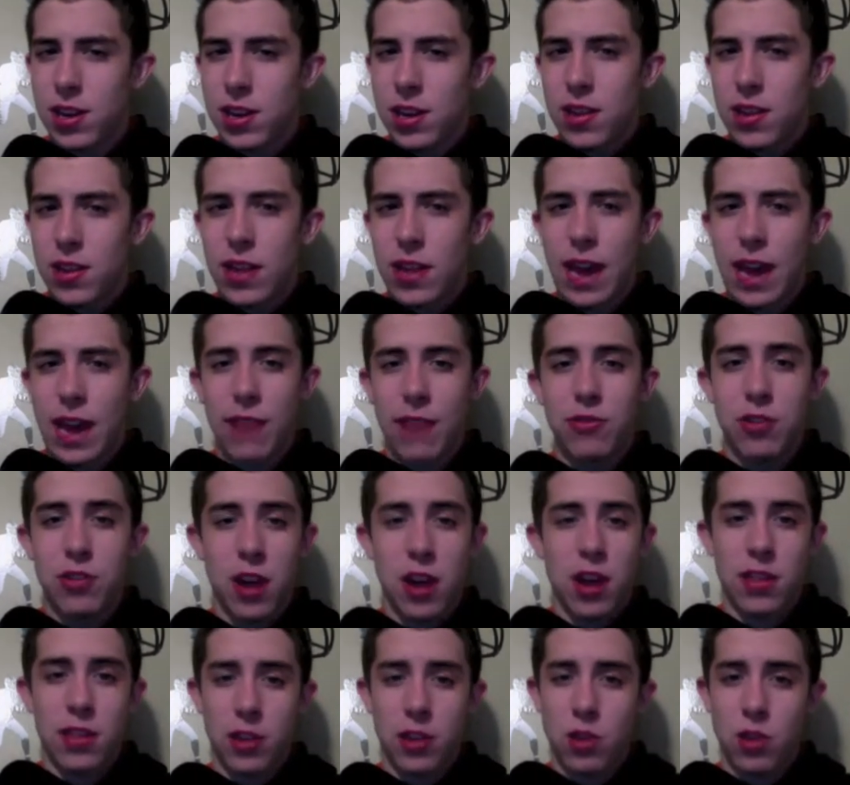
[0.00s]
They have
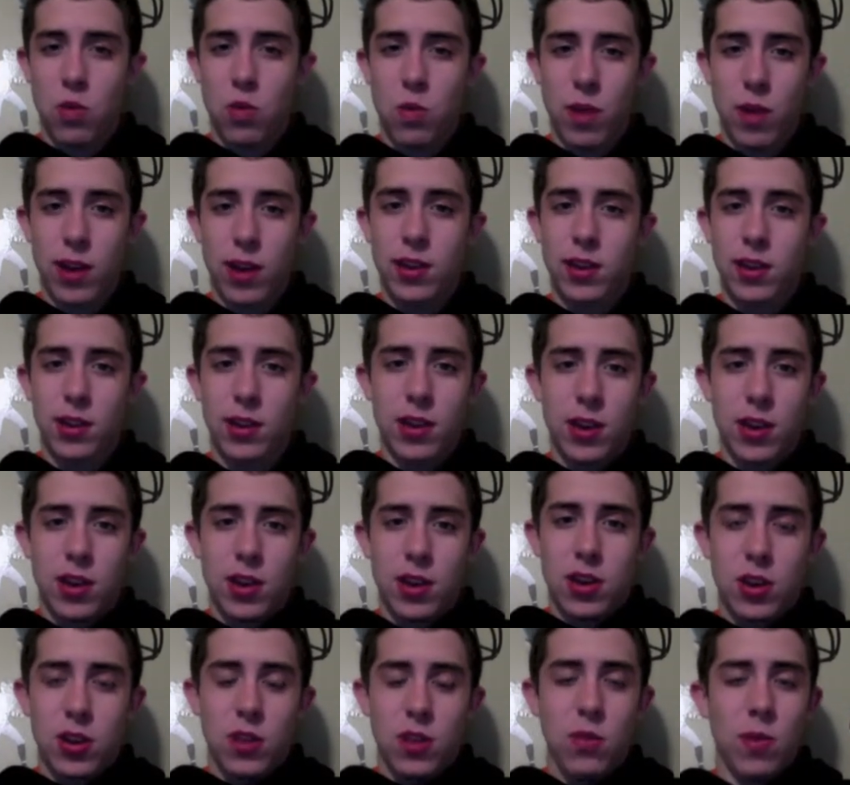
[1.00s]
Jonathan Quick,
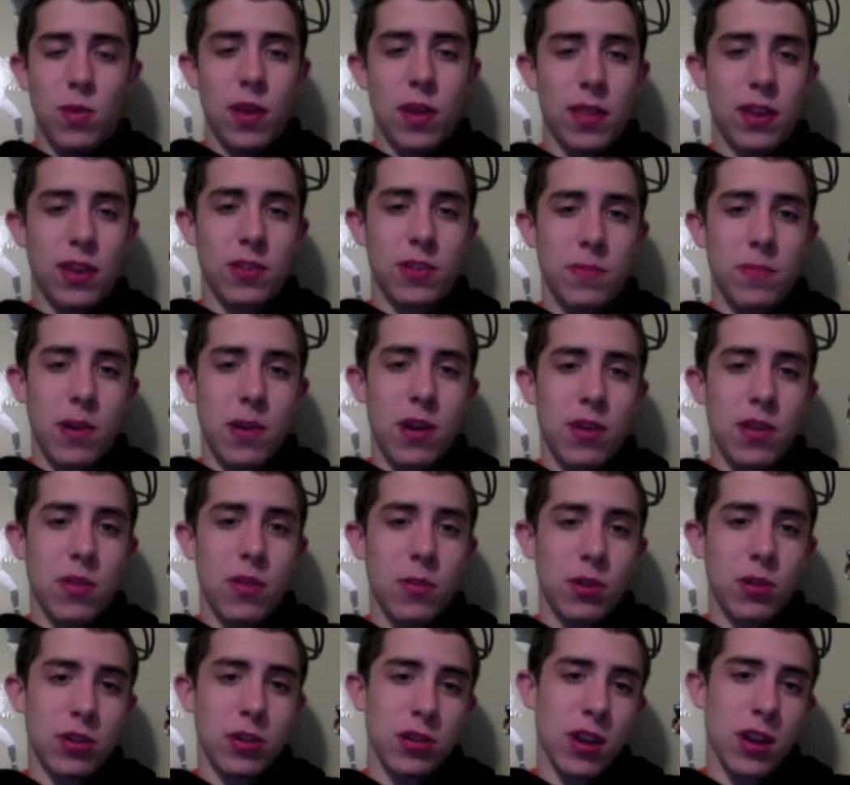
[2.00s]
who I think is better than
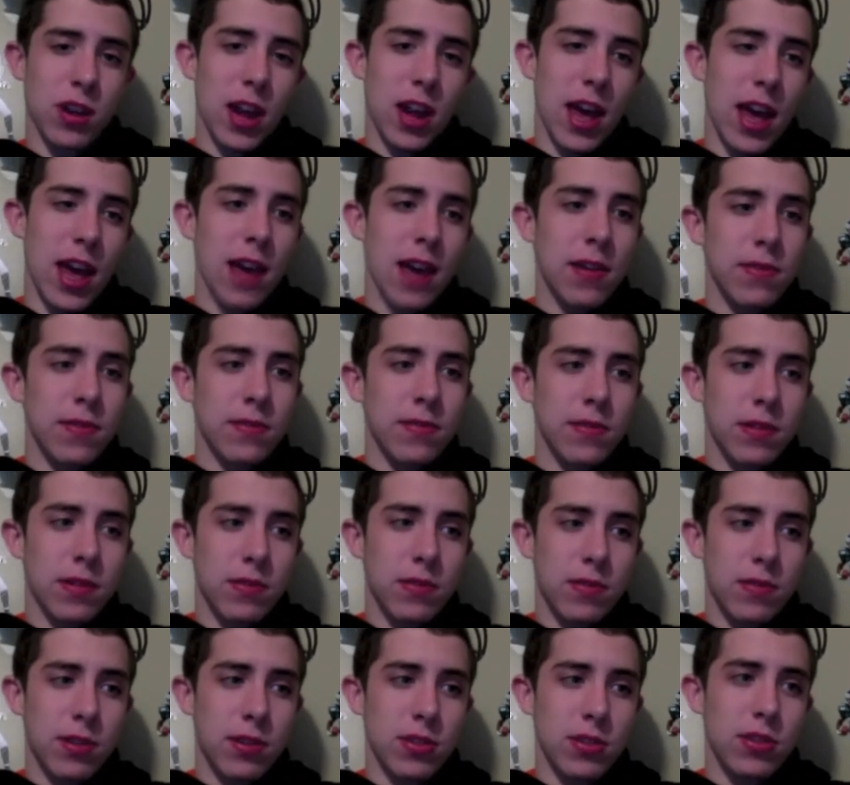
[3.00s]
what you're going to have in
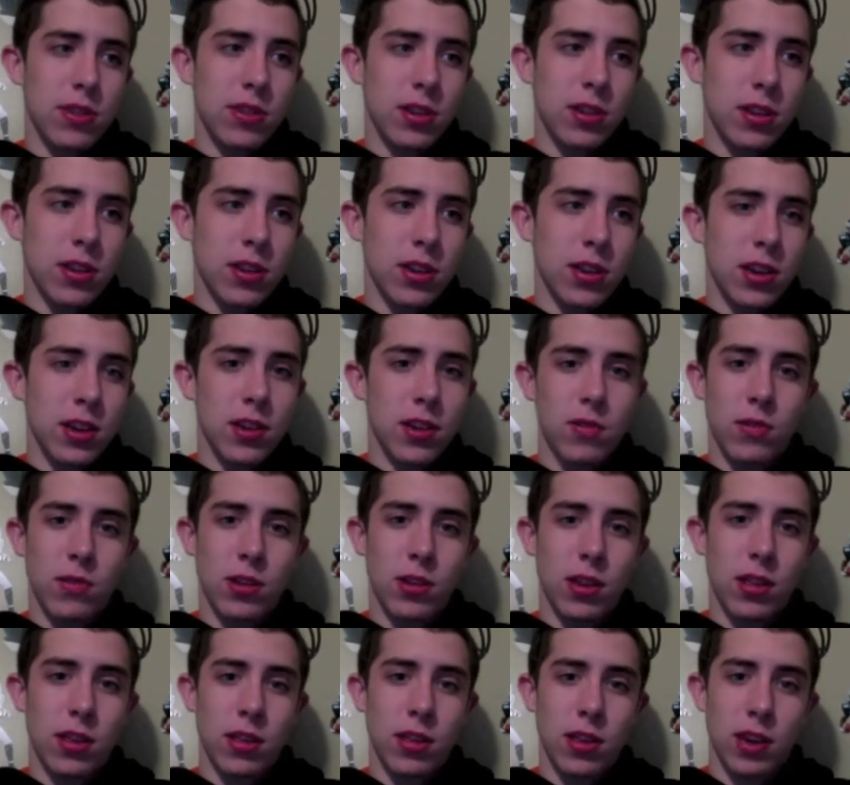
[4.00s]
Russia and what
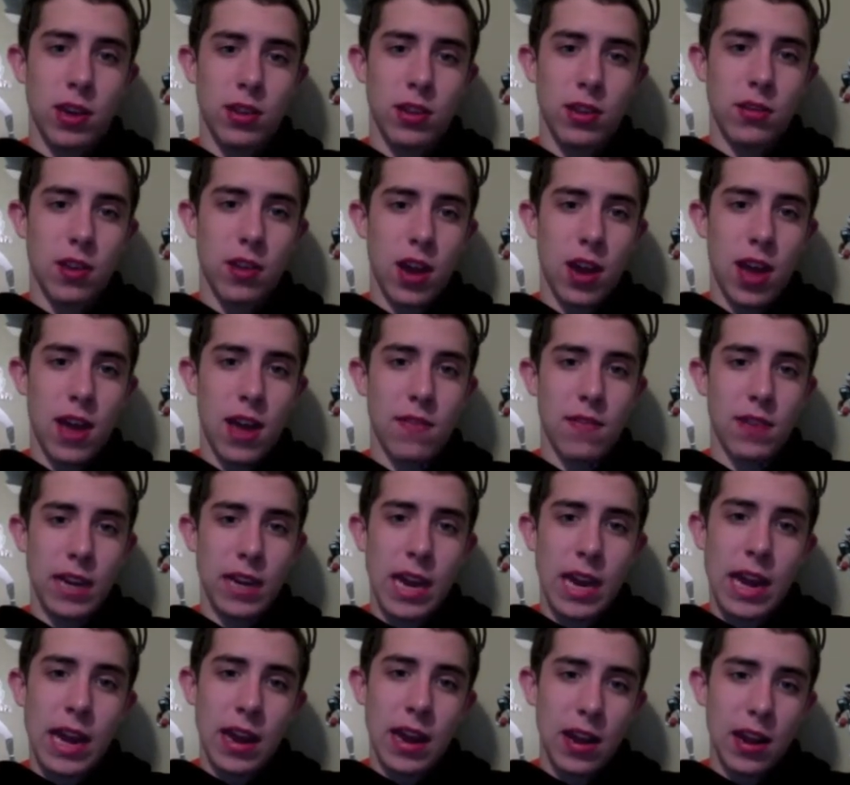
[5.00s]
I think you're going to have in
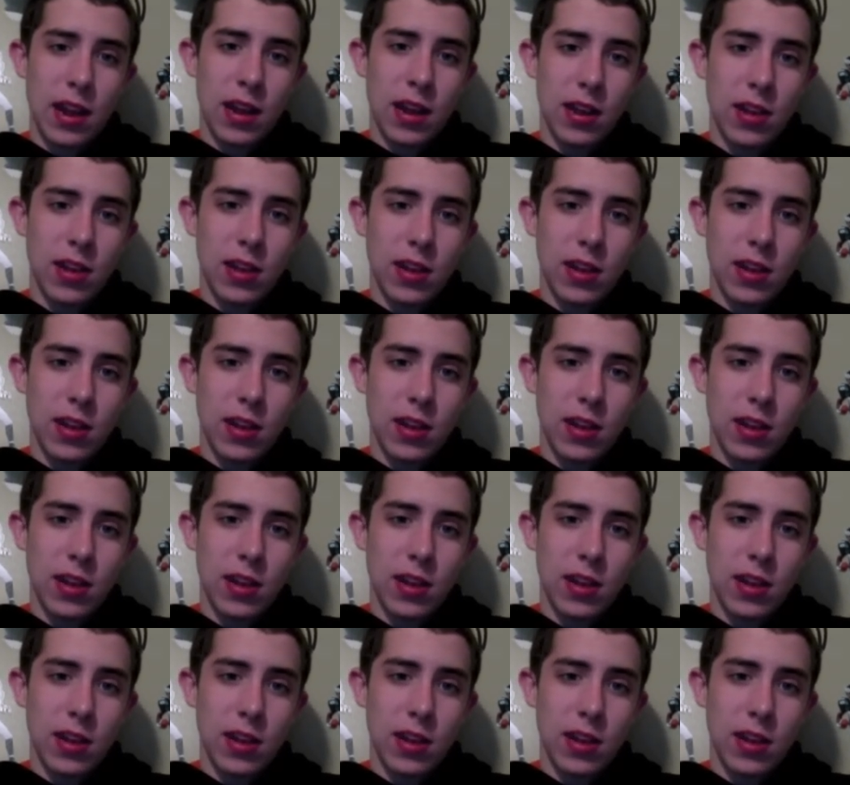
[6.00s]
Canada.